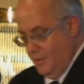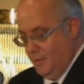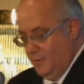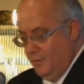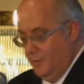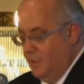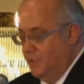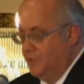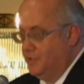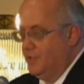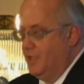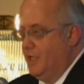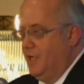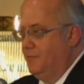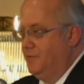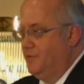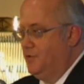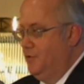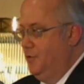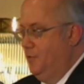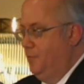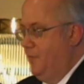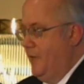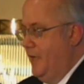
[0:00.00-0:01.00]
We also have
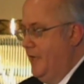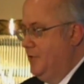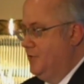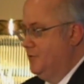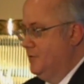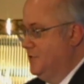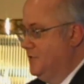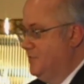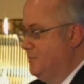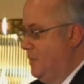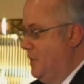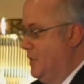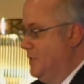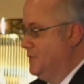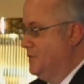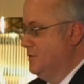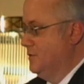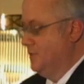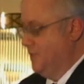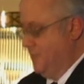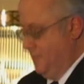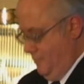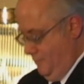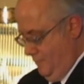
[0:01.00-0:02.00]
two patron
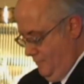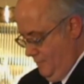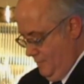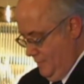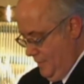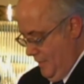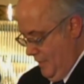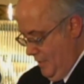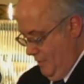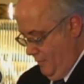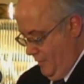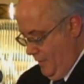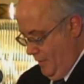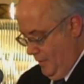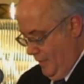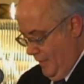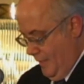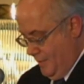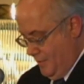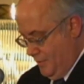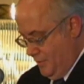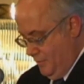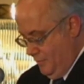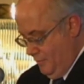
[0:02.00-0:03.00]
sponsors, and we'd
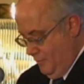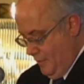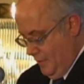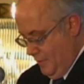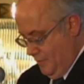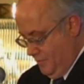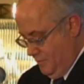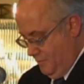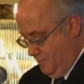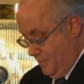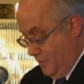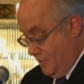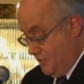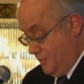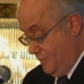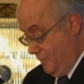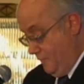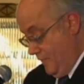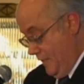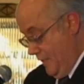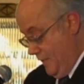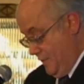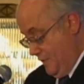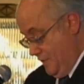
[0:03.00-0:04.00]
like to uh, especially
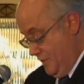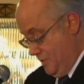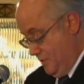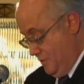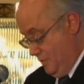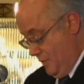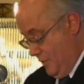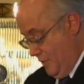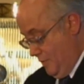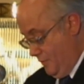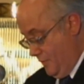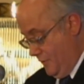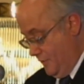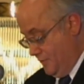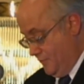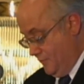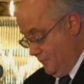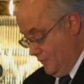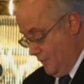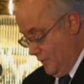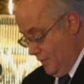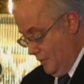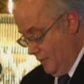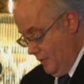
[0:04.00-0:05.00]
thank these two companies
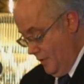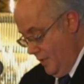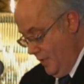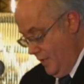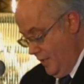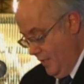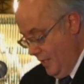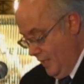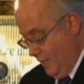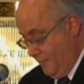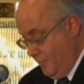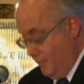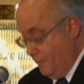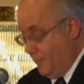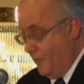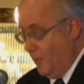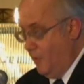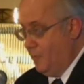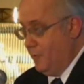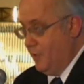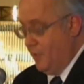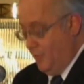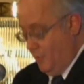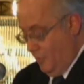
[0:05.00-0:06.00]
for their heavy
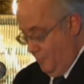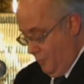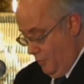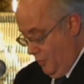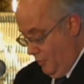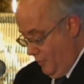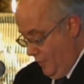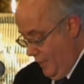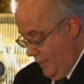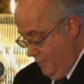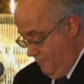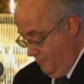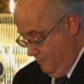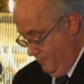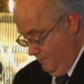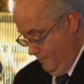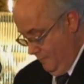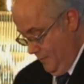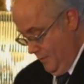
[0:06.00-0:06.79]
involvement in our program.